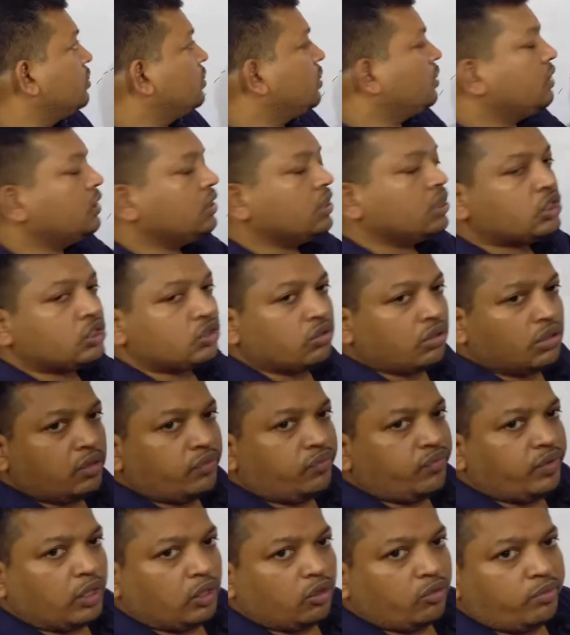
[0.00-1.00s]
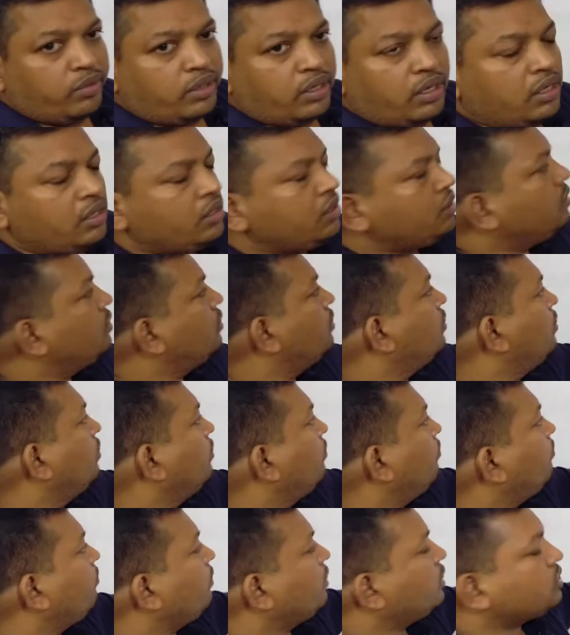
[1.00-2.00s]
the natural phenomena
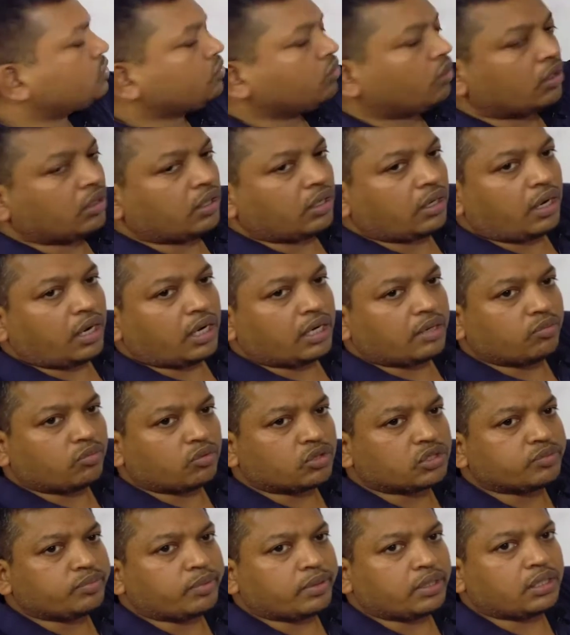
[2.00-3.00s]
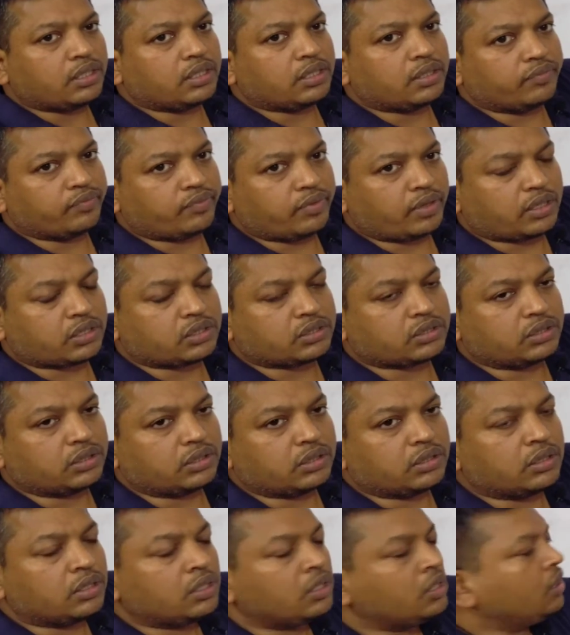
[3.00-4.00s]
based on atmospheric refraction.
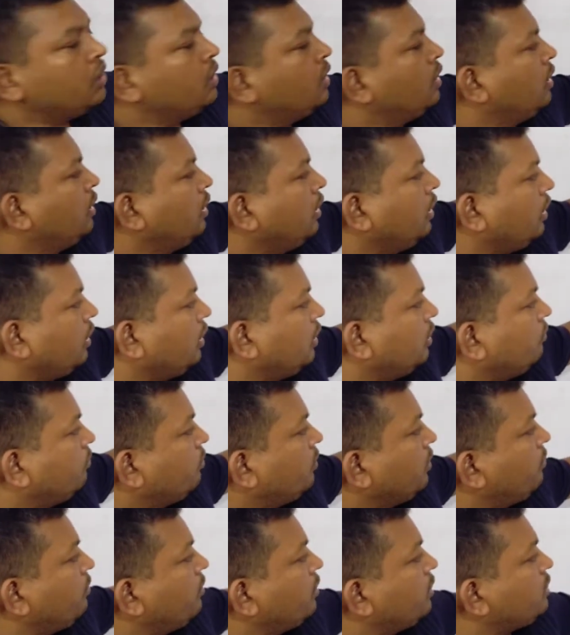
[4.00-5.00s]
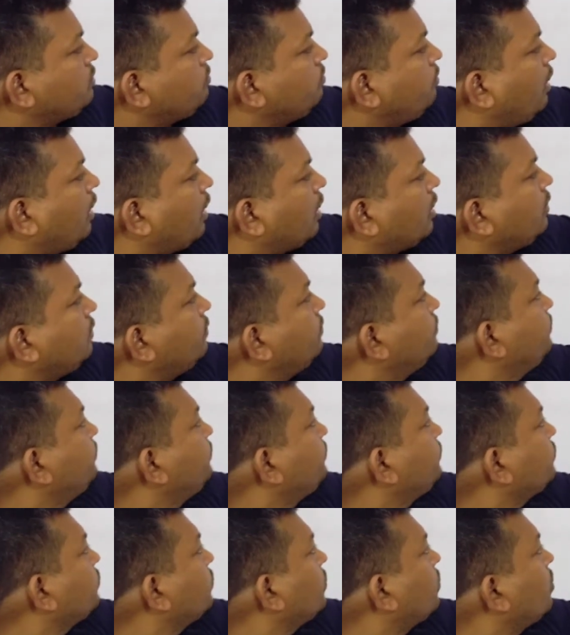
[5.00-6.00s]
In previous part
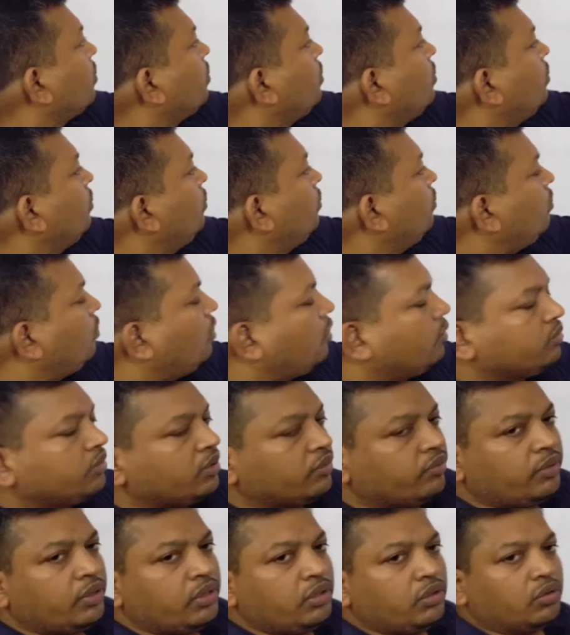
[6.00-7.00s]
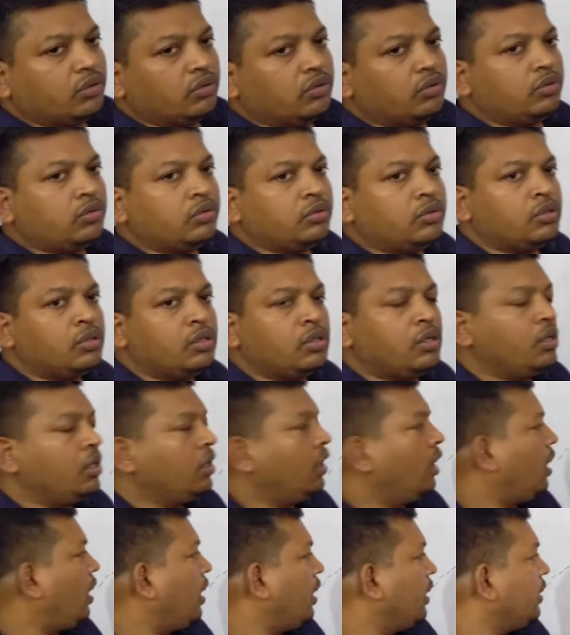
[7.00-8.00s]
of the video
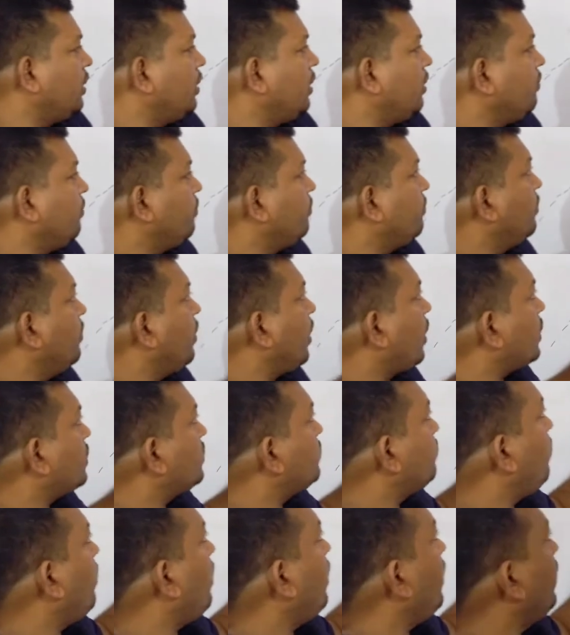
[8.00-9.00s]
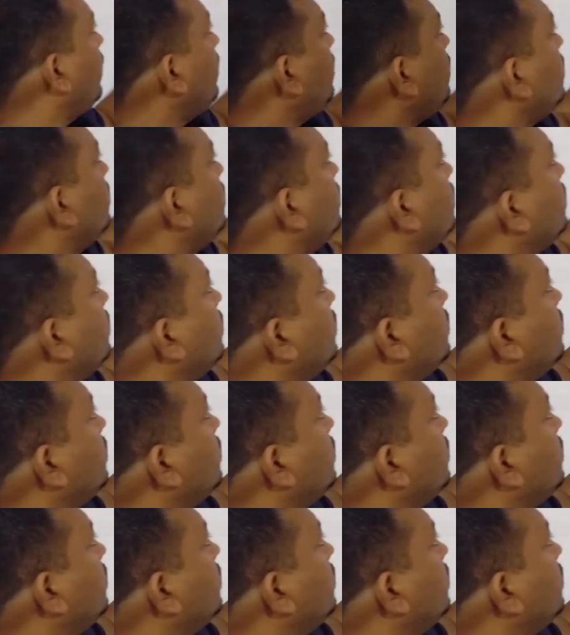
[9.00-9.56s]
I have explained